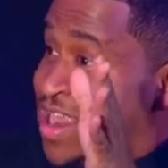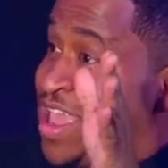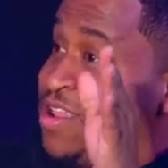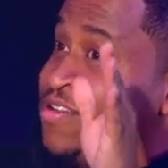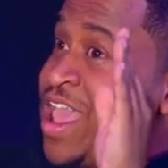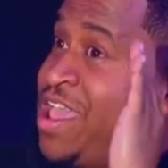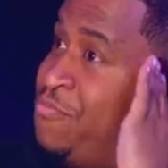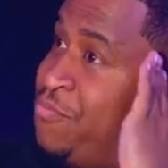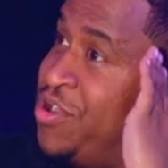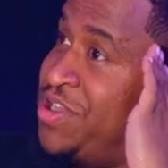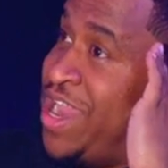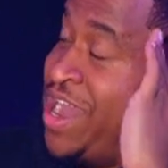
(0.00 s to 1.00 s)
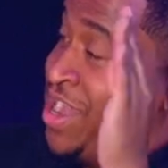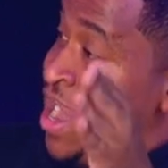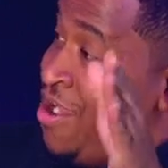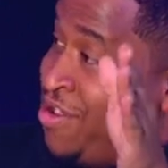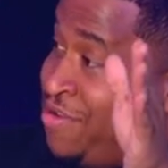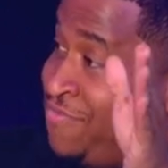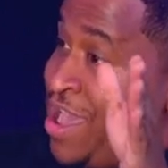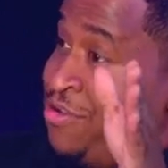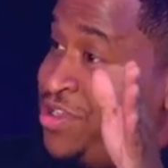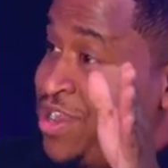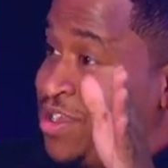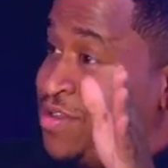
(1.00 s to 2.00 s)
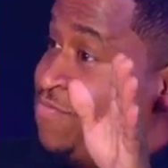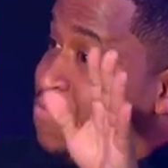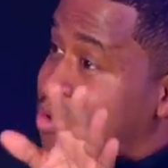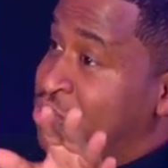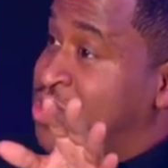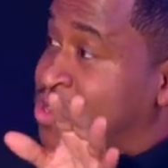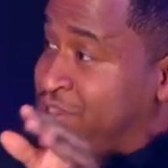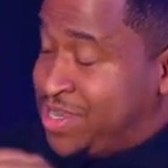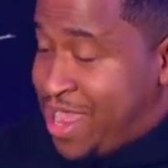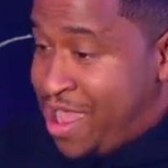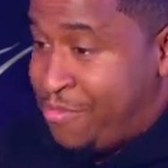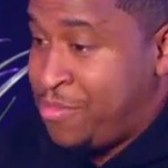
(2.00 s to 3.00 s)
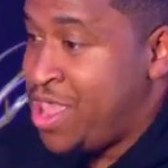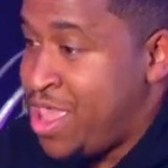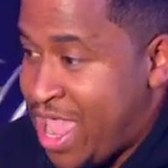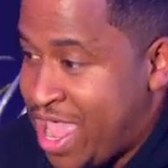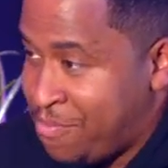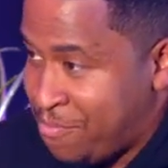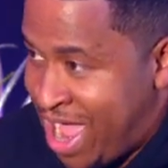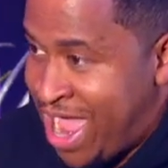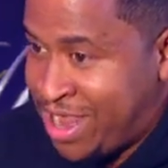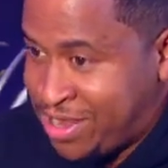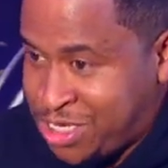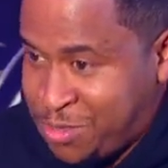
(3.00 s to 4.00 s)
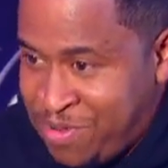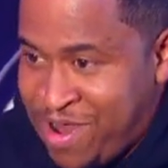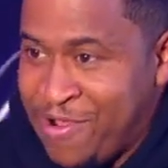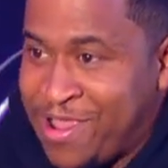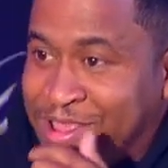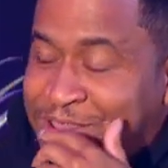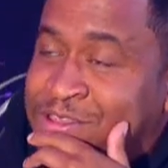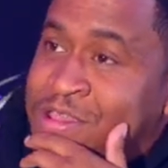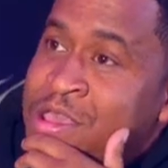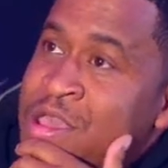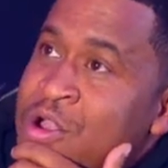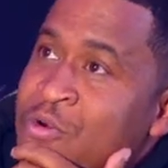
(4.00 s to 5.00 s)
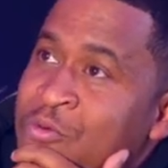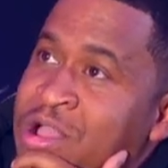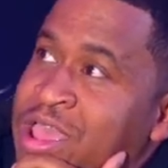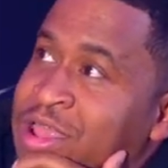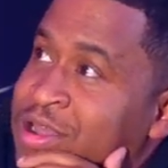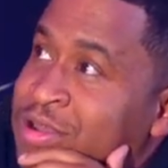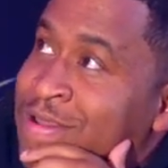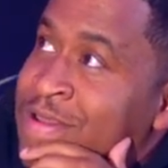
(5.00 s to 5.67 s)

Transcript: they they put that narrative out there most of the time. Most of the time. In my experience, when